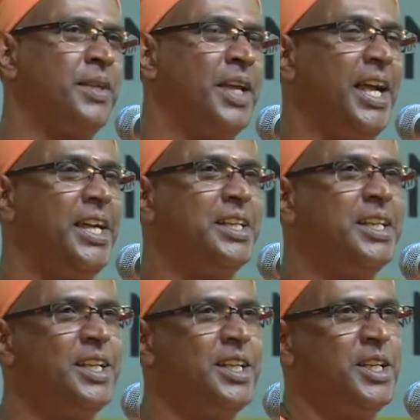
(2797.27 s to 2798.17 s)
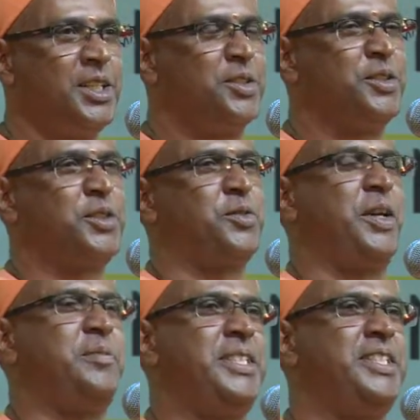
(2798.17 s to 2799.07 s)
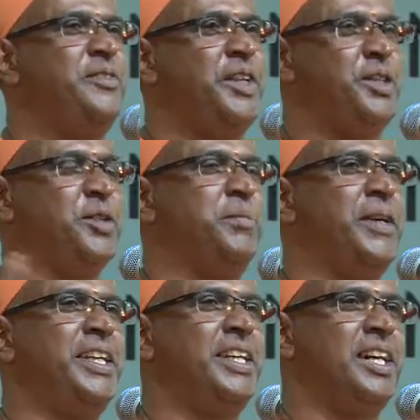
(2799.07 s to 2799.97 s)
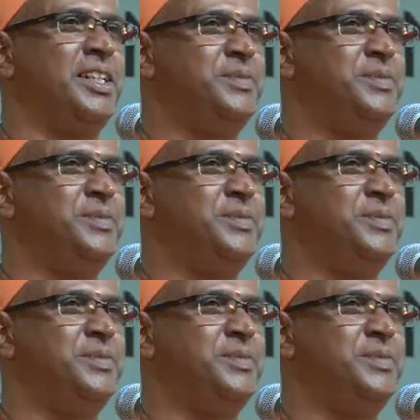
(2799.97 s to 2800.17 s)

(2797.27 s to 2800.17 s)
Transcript: And you know, Swamiji went to America.